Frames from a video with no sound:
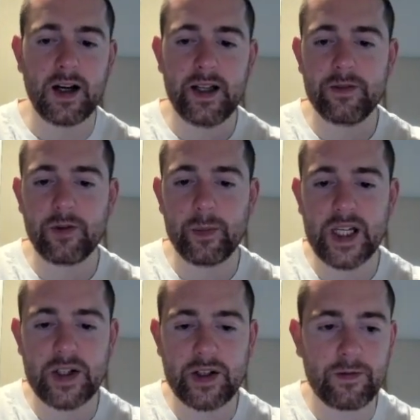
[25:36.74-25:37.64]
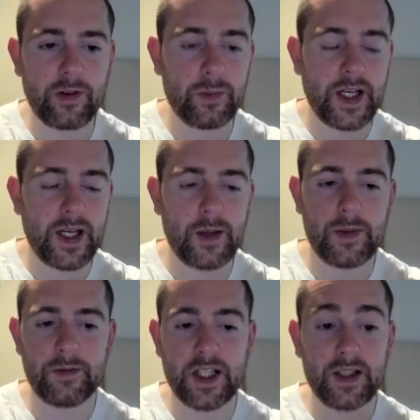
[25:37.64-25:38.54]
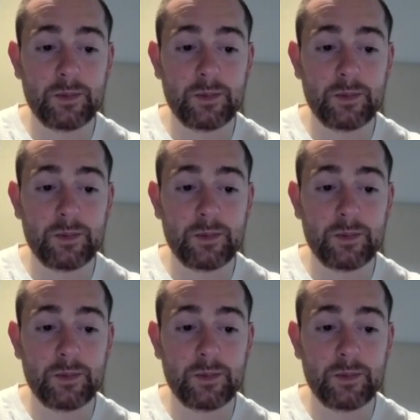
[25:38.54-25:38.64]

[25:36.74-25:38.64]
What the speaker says: information from them? Have